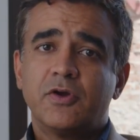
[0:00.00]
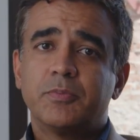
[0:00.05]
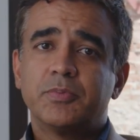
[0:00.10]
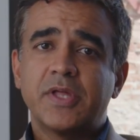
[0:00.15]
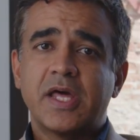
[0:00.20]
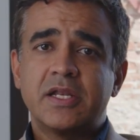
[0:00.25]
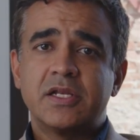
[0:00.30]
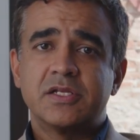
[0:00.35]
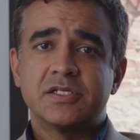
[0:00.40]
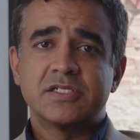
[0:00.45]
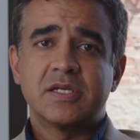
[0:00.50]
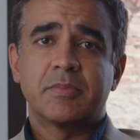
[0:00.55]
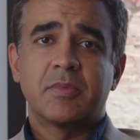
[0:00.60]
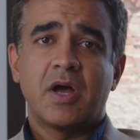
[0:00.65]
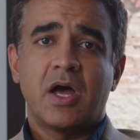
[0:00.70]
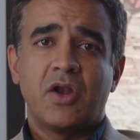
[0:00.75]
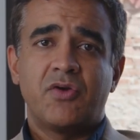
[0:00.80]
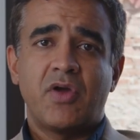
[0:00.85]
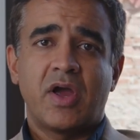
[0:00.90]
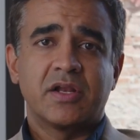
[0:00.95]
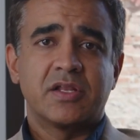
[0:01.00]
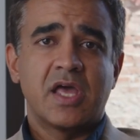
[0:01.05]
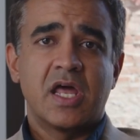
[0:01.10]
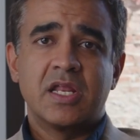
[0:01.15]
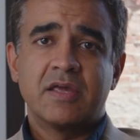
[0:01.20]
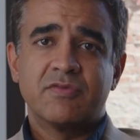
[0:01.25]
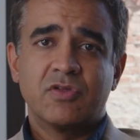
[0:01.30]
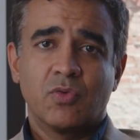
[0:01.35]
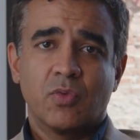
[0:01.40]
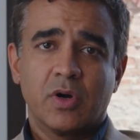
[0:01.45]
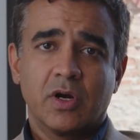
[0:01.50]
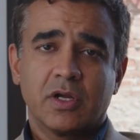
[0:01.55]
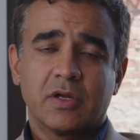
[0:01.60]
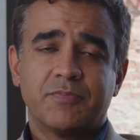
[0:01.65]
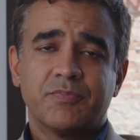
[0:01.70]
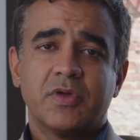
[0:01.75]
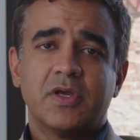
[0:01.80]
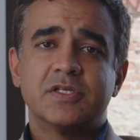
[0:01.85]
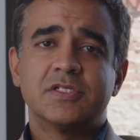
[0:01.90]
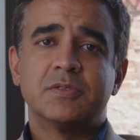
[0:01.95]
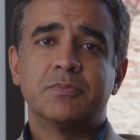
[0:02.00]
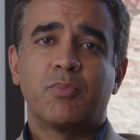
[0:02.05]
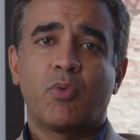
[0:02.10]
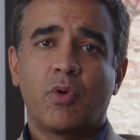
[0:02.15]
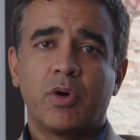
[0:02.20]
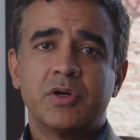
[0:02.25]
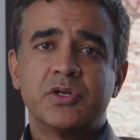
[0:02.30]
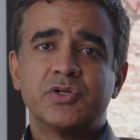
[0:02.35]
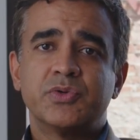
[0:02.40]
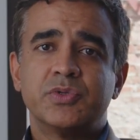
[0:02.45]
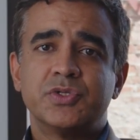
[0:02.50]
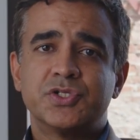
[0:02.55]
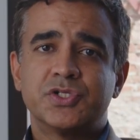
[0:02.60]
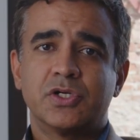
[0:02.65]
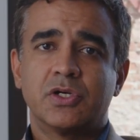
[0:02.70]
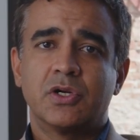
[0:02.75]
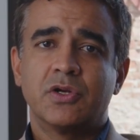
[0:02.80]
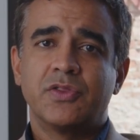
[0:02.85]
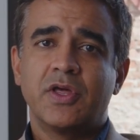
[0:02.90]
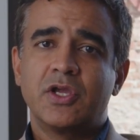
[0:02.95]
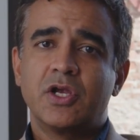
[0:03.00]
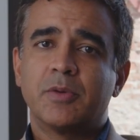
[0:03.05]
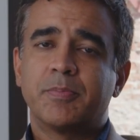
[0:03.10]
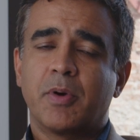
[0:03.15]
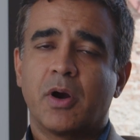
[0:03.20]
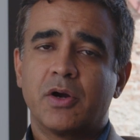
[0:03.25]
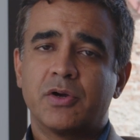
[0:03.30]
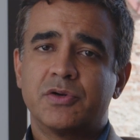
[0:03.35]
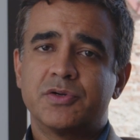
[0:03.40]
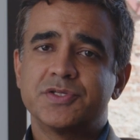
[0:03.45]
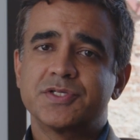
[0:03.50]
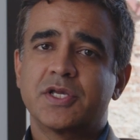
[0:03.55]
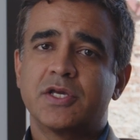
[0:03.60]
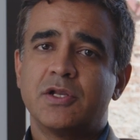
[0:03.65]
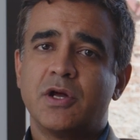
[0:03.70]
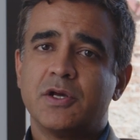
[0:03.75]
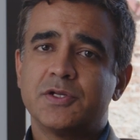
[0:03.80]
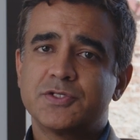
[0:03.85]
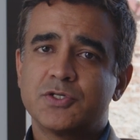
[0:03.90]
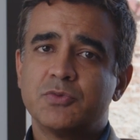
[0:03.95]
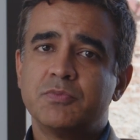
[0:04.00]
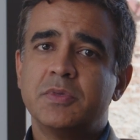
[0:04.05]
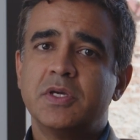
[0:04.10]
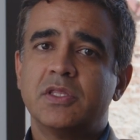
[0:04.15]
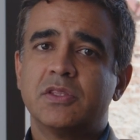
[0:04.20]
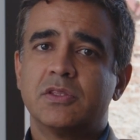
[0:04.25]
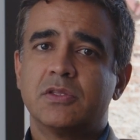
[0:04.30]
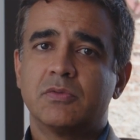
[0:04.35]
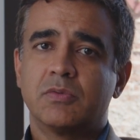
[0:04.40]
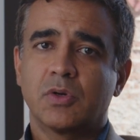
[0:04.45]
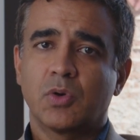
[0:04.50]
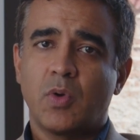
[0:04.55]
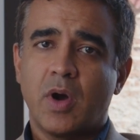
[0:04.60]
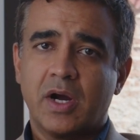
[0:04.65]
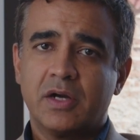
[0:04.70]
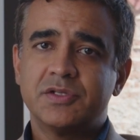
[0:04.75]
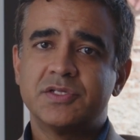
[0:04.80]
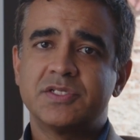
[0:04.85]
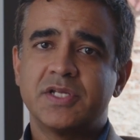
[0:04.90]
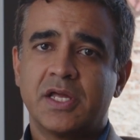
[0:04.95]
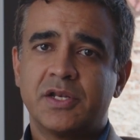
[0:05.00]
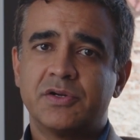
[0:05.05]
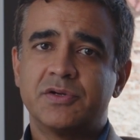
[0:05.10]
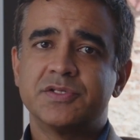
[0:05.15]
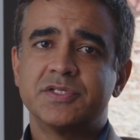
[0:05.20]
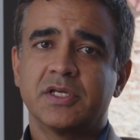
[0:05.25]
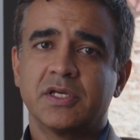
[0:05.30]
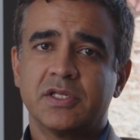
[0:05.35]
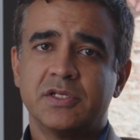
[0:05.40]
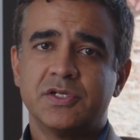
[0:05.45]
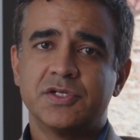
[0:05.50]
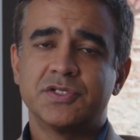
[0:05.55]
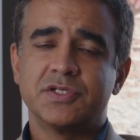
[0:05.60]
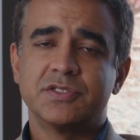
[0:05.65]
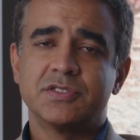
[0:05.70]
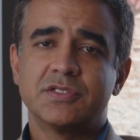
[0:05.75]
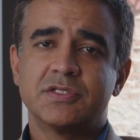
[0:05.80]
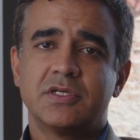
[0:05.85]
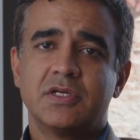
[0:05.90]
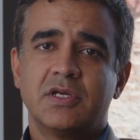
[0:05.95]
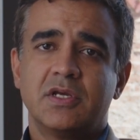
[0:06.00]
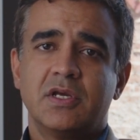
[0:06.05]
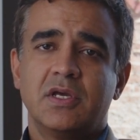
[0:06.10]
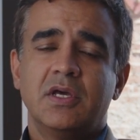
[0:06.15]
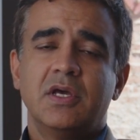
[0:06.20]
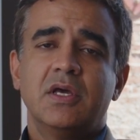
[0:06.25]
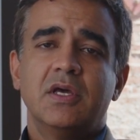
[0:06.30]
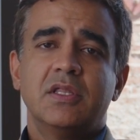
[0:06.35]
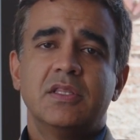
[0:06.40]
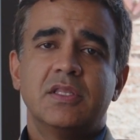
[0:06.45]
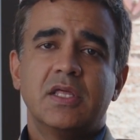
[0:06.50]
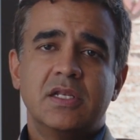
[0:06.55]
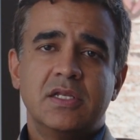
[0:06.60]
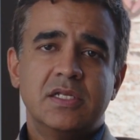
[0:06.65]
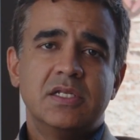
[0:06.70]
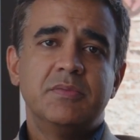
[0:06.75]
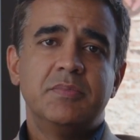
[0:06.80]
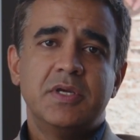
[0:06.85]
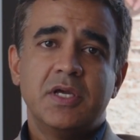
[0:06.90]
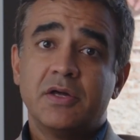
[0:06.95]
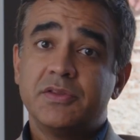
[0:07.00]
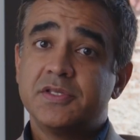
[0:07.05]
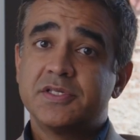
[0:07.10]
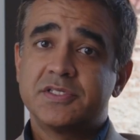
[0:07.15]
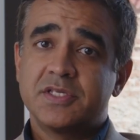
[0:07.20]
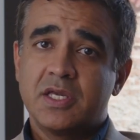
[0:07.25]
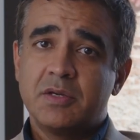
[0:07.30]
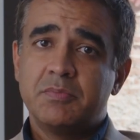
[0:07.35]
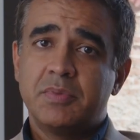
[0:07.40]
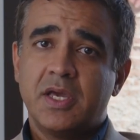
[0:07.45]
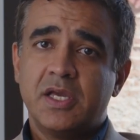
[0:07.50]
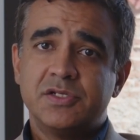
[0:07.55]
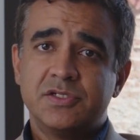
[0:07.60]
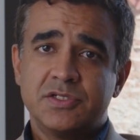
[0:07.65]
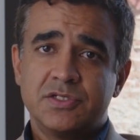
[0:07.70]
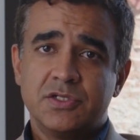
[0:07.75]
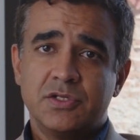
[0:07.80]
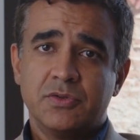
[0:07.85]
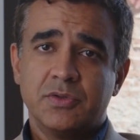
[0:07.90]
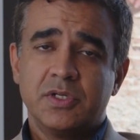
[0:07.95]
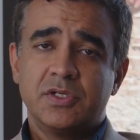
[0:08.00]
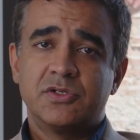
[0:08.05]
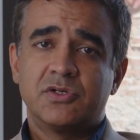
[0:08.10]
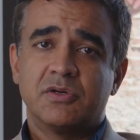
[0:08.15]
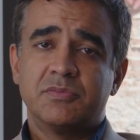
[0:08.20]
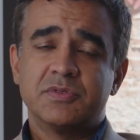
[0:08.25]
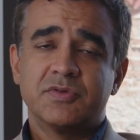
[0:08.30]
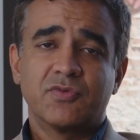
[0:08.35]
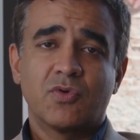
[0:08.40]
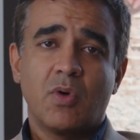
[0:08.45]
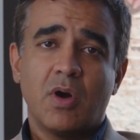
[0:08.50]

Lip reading: you're planning to subcontract any of the work, it's important to ensure that your partners can also meet the required standards and conditions. They need to be on the same page as you in terms of